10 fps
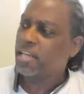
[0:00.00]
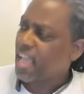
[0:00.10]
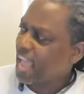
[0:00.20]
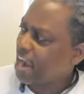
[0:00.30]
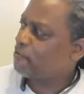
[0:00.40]

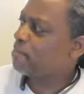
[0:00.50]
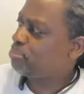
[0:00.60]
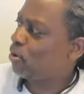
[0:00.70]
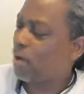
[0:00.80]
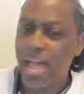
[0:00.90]
Every
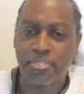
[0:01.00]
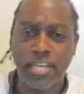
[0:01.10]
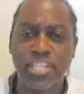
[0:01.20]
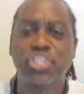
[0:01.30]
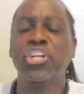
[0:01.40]
pro
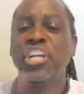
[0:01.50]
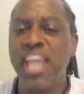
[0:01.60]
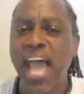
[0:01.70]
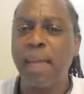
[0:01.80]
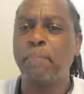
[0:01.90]
athlete should
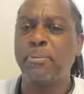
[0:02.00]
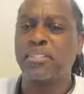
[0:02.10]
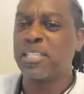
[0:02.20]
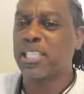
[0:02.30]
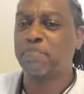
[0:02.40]
not
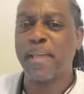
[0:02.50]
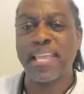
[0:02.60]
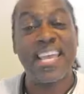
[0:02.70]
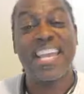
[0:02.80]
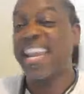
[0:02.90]

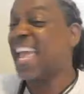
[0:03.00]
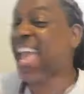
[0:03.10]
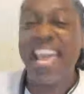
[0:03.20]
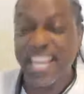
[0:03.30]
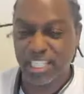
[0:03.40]
participate in
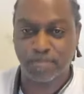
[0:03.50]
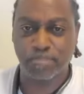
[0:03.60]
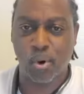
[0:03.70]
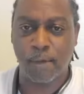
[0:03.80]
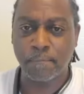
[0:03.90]
any
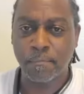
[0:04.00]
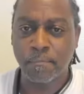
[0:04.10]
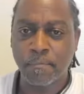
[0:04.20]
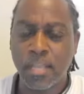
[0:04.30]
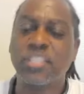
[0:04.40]
sport
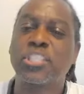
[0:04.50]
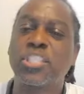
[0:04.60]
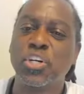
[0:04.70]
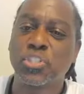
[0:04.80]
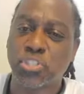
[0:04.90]

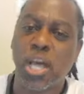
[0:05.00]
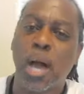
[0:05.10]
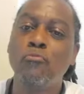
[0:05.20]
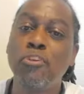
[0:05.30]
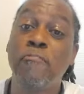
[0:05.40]
until
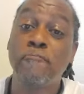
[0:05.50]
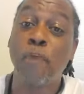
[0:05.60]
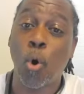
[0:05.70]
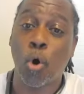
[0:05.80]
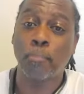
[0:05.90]
some
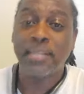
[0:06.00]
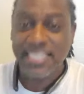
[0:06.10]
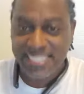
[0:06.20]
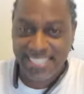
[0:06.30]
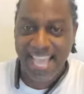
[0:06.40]
reform
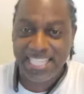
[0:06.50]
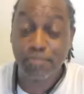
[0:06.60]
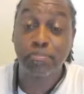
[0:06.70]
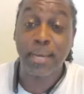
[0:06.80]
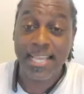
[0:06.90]
takes
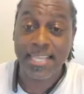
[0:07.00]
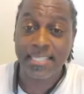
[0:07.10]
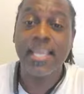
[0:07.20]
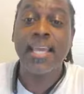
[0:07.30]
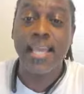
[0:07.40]
place
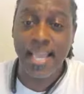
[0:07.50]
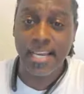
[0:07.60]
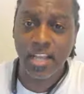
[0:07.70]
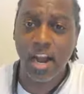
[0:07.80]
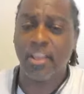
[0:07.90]

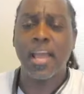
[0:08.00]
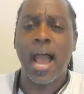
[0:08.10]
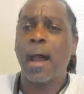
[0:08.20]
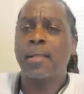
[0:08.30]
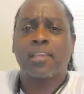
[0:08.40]
in Congress.
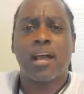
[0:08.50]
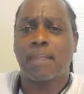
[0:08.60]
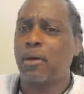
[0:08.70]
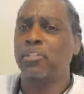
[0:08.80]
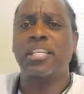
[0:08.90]
I ain't talking
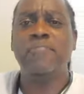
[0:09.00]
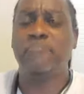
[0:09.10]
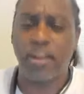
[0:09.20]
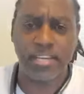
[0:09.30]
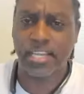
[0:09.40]
about
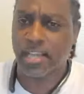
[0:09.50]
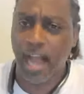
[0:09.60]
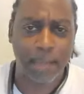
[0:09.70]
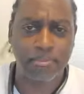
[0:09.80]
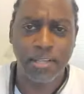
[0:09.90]
defunding
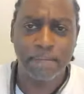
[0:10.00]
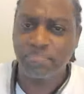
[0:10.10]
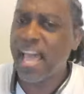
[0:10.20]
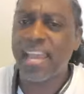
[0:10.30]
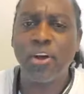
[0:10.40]
cops.
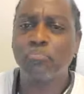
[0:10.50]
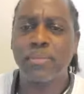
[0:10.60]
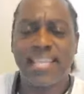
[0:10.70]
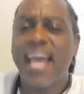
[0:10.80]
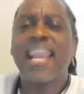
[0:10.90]
That
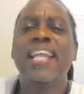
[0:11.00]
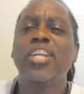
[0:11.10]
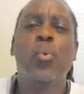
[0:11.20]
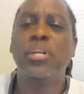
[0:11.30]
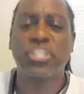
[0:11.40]
ain't
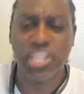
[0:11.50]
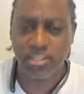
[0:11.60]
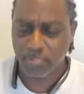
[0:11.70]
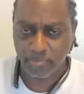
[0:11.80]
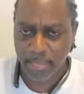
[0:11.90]
doing shit
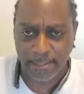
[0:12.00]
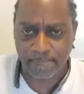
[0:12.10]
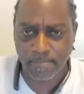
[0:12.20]
for me.